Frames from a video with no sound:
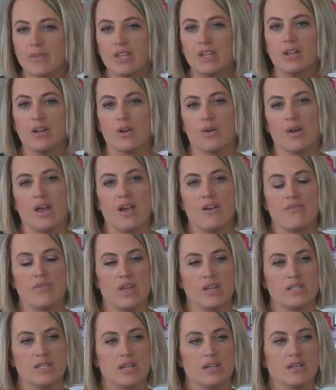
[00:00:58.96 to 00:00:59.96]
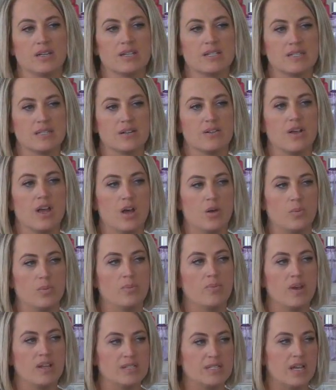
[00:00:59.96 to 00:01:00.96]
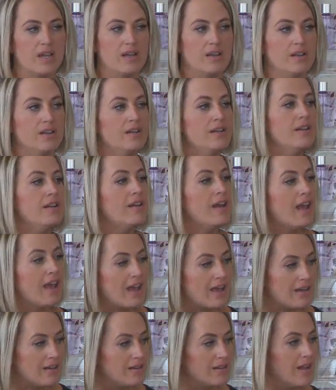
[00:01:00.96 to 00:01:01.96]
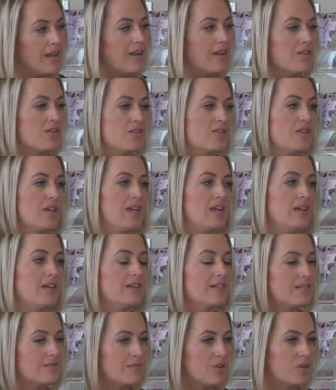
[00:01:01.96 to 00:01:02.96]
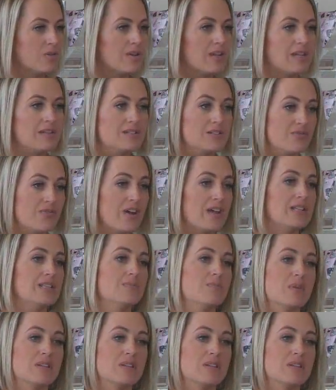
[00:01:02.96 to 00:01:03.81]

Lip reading: you know, have that done because it'll help a ton. And another thing, it defines